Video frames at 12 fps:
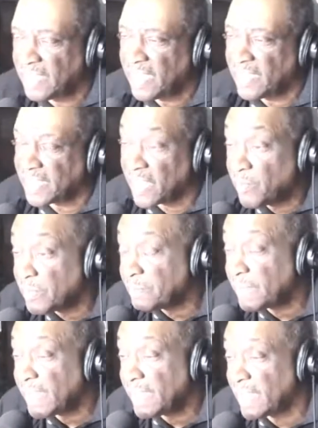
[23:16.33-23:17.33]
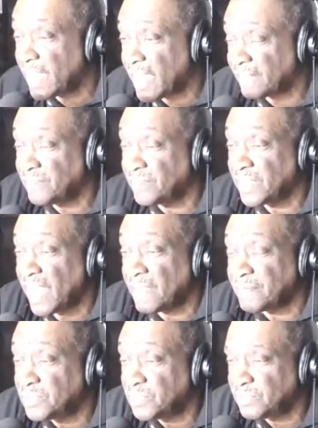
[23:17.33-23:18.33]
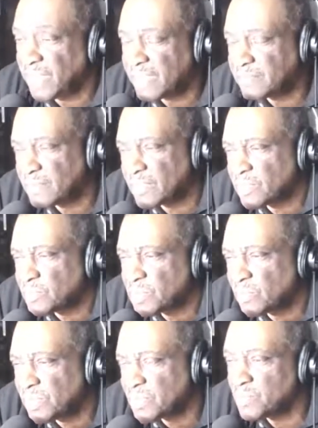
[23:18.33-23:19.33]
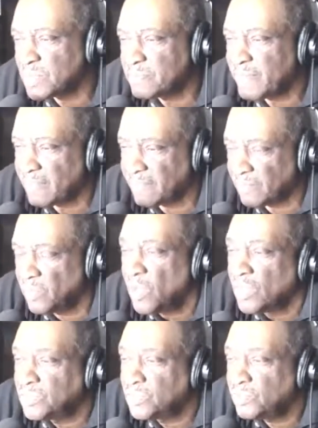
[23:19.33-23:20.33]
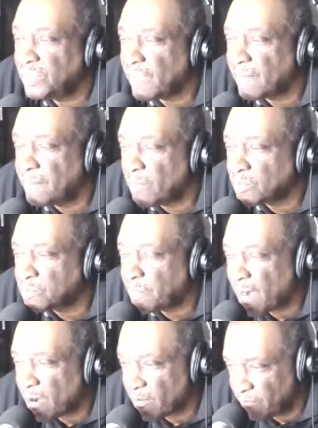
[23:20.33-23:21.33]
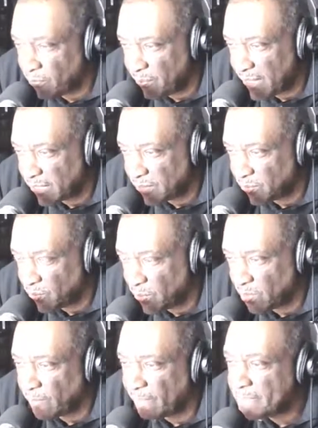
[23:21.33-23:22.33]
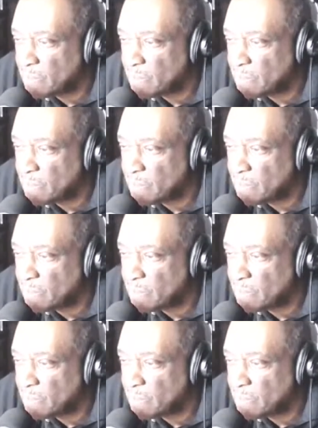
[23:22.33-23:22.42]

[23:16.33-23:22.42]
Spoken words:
They quit playing that after it happened 2 times because it was so disrespectful to the most powerful man in the world,